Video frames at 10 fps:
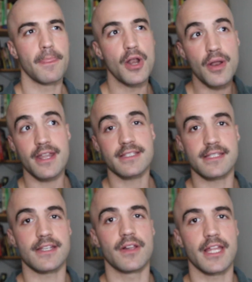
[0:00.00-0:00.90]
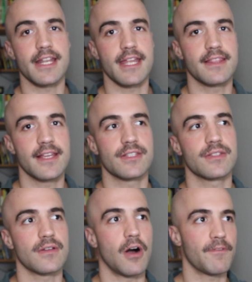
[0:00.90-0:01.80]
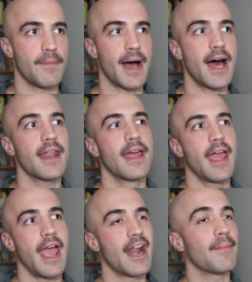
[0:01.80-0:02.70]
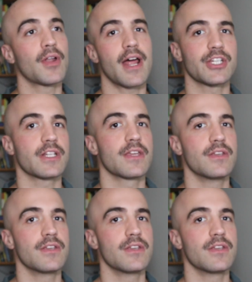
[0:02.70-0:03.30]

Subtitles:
You don't necessarily need these off the bat, and I'm not actually